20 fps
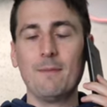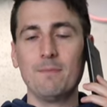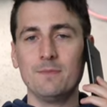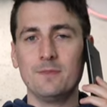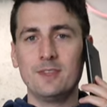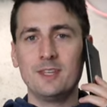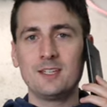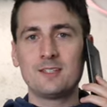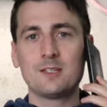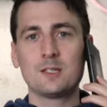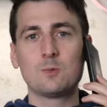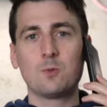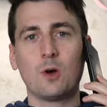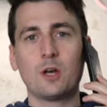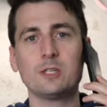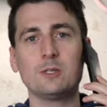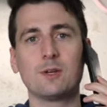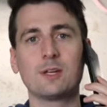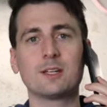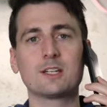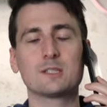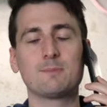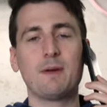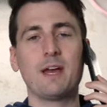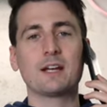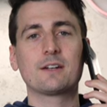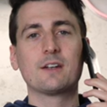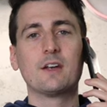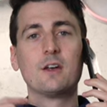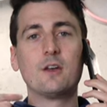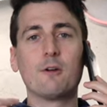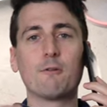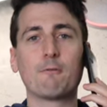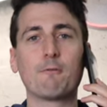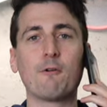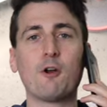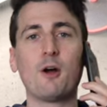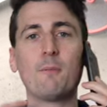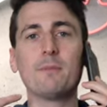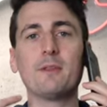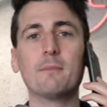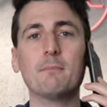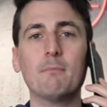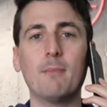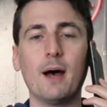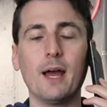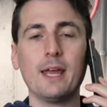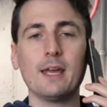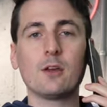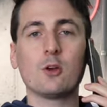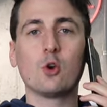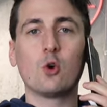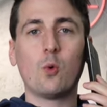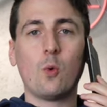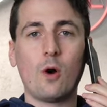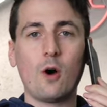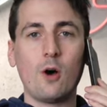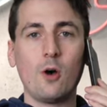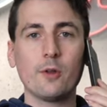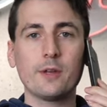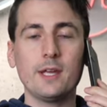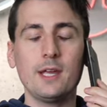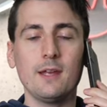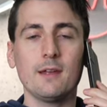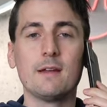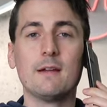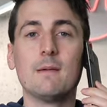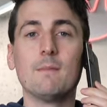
This is what you can expect from the mic quality.